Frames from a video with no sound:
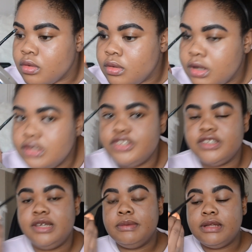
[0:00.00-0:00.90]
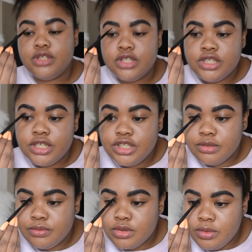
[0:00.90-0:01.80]
I just keep
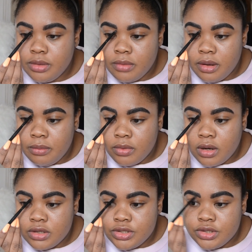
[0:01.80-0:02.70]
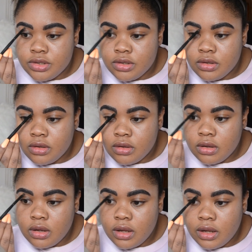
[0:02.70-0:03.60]
interchanging between my brush
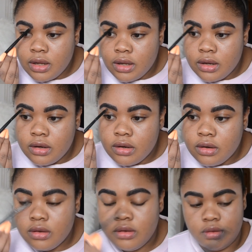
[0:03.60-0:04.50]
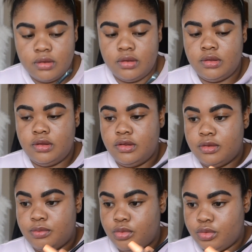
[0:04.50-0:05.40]
and the
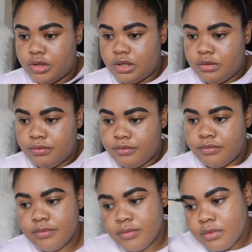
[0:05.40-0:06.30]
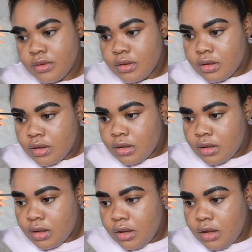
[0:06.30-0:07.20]
spoolie,
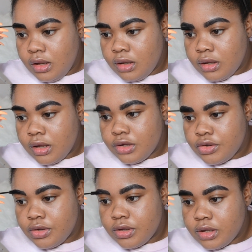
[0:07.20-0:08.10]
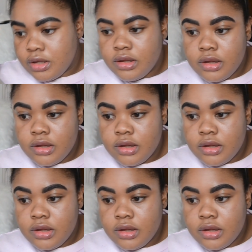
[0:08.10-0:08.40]
and occasionally